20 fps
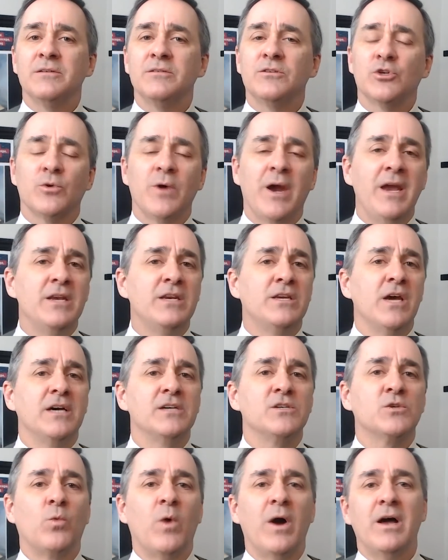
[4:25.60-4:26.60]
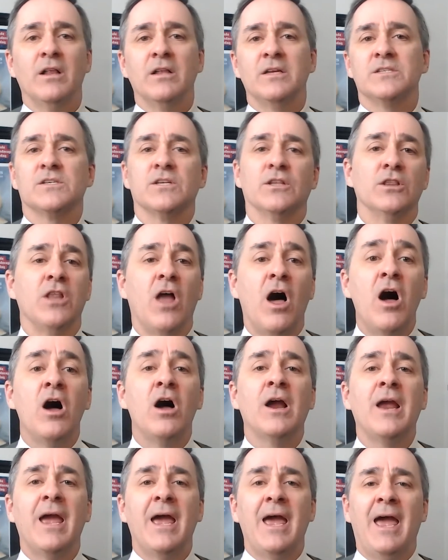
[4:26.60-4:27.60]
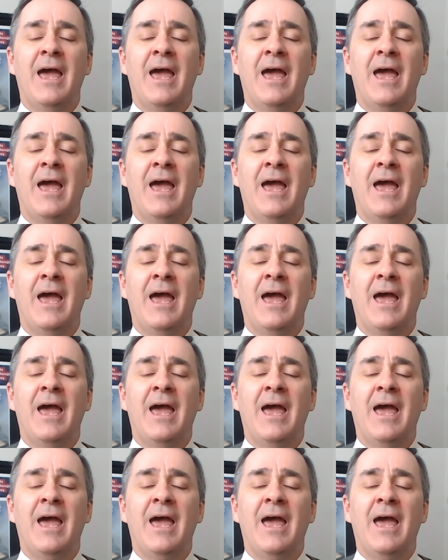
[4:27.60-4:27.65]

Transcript: Trade does well as long